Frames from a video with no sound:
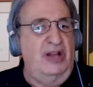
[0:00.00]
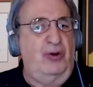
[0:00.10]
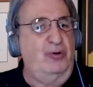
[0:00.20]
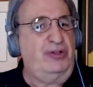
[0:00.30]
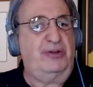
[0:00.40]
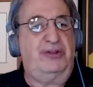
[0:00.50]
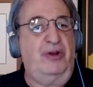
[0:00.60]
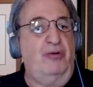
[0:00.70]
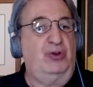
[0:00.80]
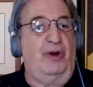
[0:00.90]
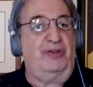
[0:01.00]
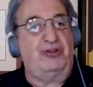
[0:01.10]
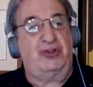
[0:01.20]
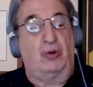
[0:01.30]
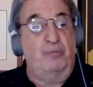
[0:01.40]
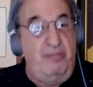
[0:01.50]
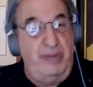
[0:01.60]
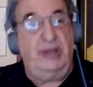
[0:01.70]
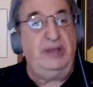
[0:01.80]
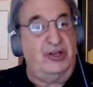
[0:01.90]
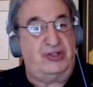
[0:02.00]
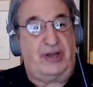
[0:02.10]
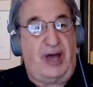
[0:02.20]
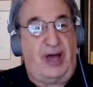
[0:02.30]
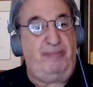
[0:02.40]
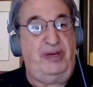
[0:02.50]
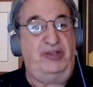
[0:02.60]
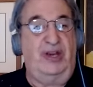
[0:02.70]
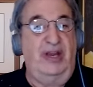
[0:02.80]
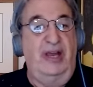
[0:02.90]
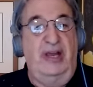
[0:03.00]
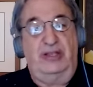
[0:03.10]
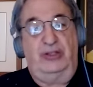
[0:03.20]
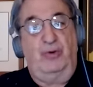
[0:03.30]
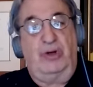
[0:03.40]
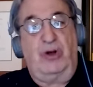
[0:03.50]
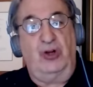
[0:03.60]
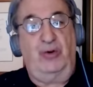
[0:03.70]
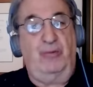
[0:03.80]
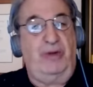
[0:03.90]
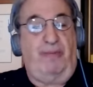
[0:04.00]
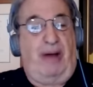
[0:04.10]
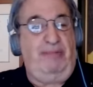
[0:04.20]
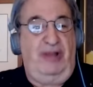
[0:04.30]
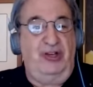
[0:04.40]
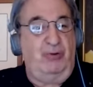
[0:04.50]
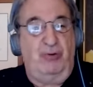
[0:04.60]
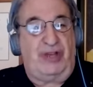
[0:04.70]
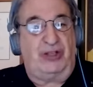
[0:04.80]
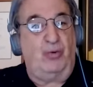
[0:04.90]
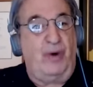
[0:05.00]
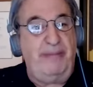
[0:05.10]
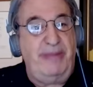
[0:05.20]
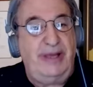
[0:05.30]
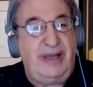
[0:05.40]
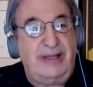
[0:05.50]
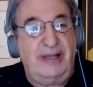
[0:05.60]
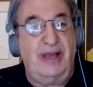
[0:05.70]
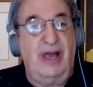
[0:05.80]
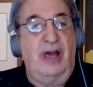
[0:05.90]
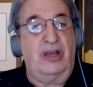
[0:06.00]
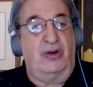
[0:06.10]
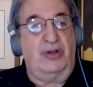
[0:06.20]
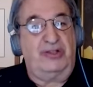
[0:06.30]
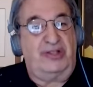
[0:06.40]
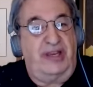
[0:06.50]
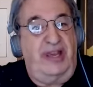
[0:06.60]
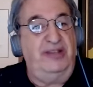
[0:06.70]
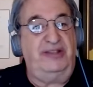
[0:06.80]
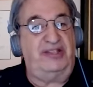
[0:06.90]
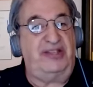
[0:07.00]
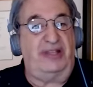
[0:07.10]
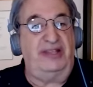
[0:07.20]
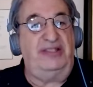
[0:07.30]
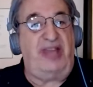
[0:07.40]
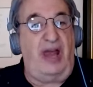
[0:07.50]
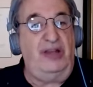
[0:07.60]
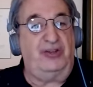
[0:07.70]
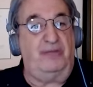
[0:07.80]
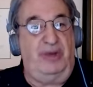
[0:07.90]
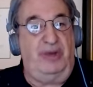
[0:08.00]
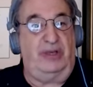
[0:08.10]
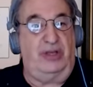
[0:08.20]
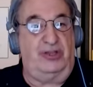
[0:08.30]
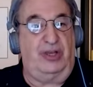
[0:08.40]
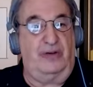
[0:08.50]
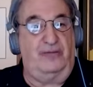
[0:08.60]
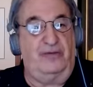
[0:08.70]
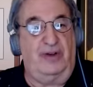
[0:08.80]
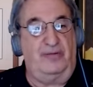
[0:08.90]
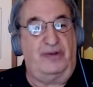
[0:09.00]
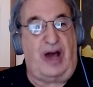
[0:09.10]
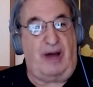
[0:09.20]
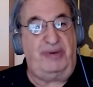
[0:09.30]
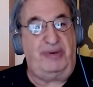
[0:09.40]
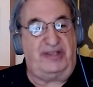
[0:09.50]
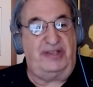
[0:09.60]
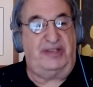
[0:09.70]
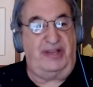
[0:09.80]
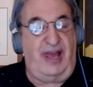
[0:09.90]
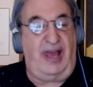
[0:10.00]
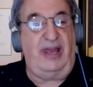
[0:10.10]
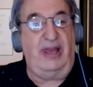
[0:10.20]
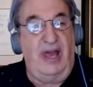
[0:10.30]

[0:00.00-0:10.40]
Those authors sold millions of copies to a country where the population was like 20 million. That's akin to selling tens of millions of copies today.